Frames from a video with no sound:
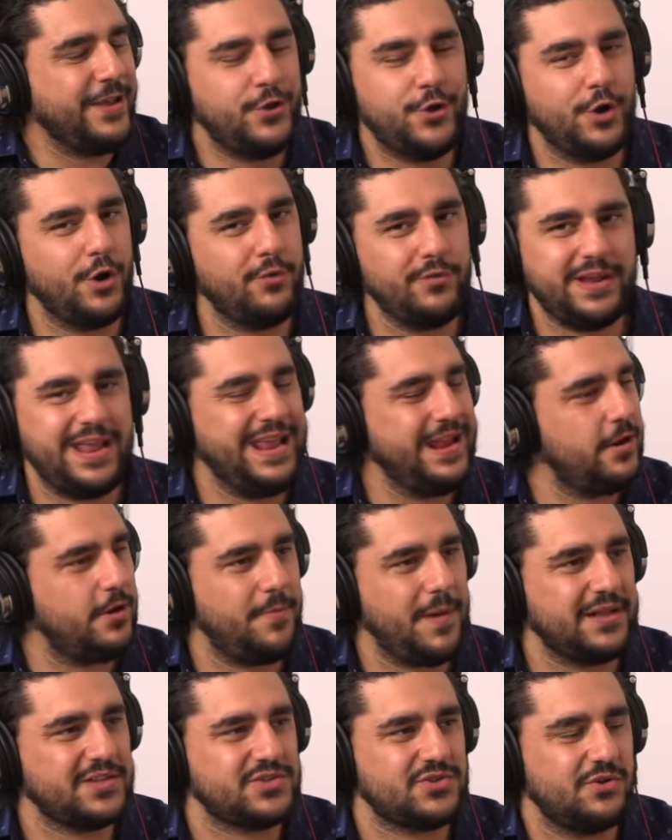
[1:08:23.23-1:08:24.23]
You don't hear
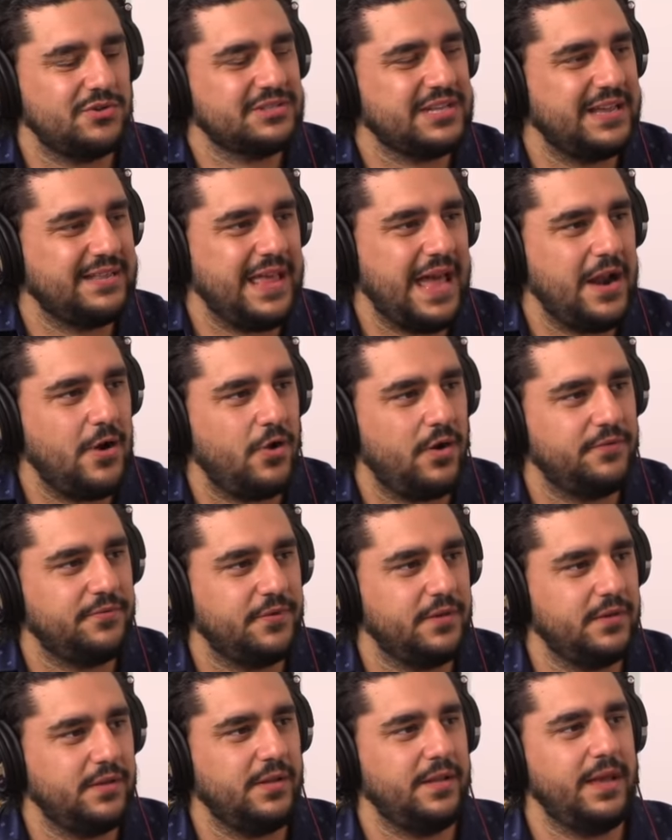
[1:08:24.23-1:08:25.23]
about songs like that
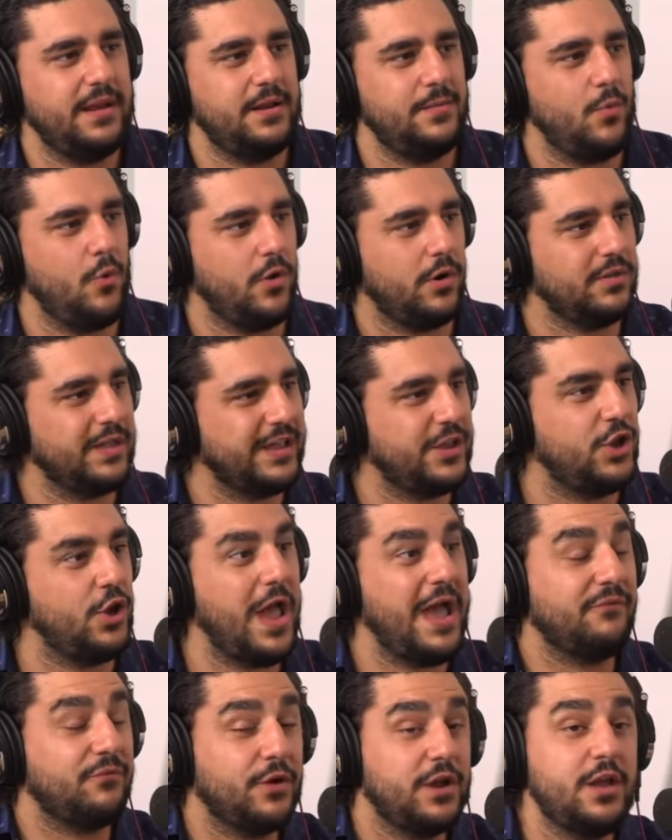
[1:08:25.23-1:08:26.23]
often anymore. Like you,
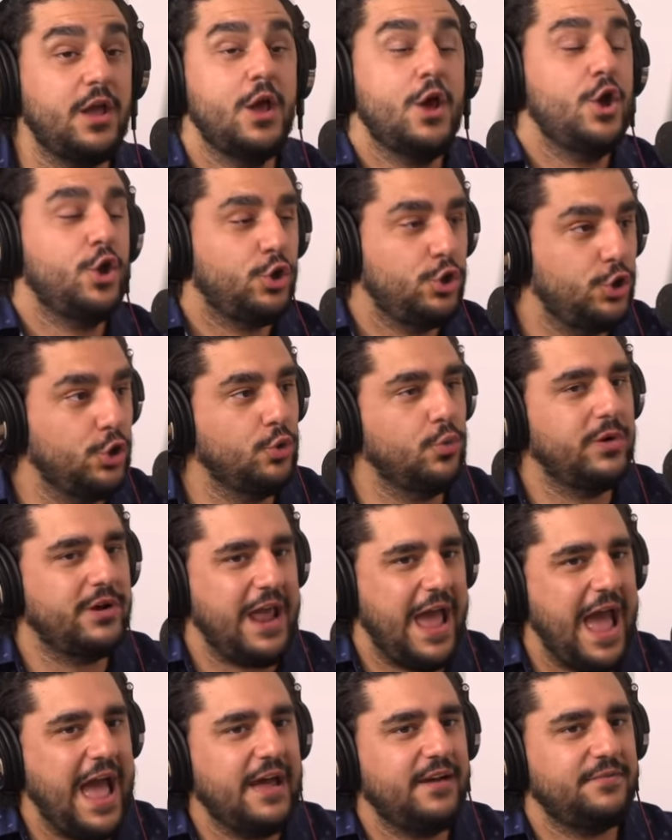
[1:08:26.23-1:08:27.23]
every you would
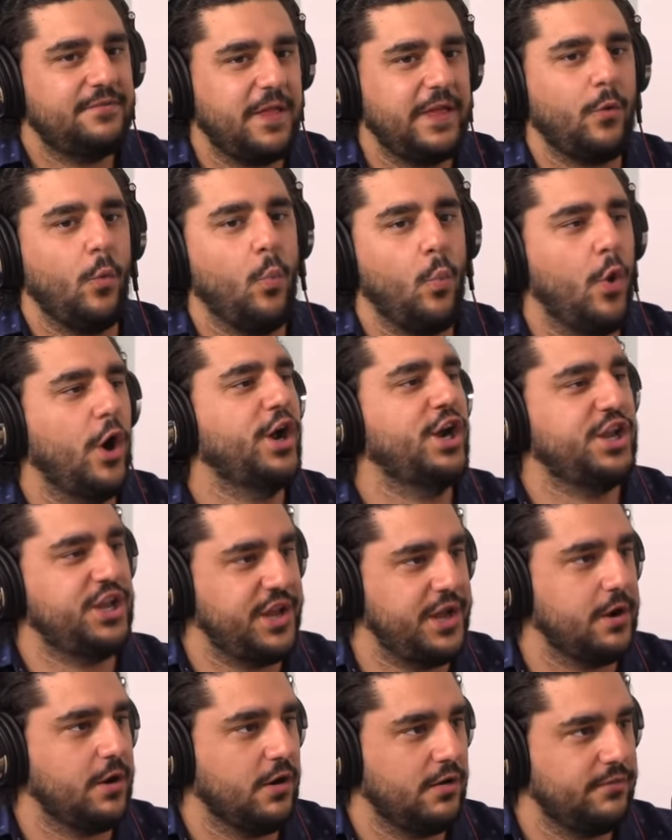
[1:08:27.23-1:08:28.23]
have like one a
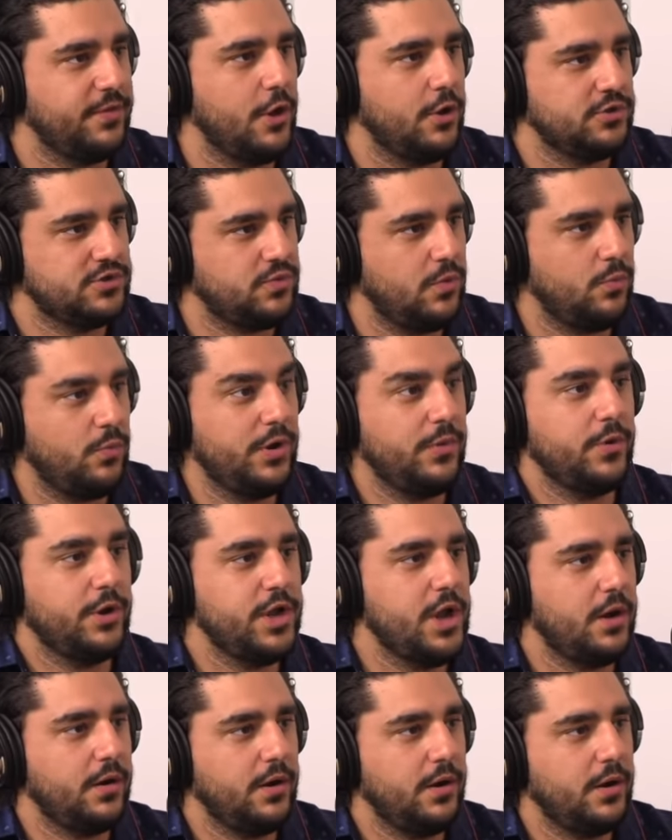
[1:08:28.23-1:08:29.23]
year of those when we were
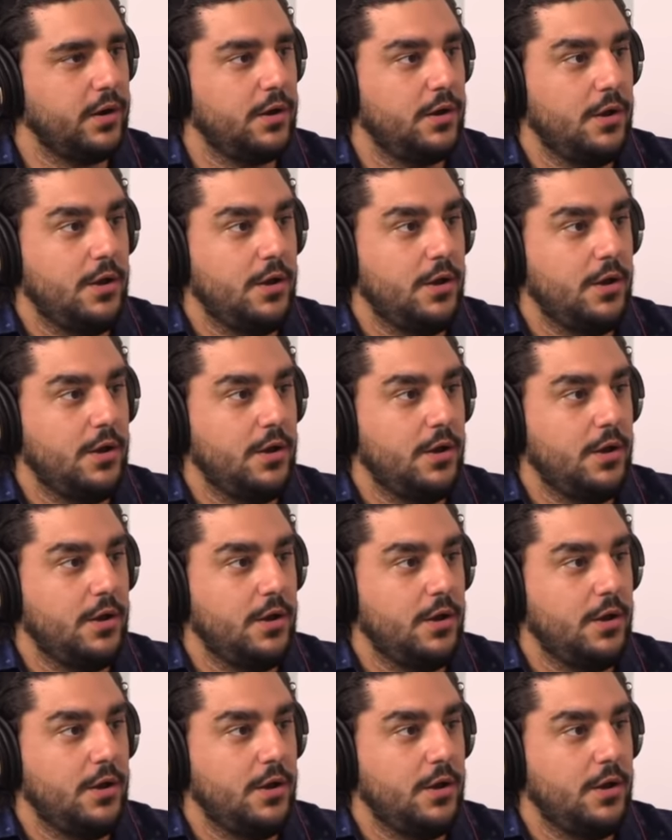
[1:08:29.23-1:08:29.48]
younger.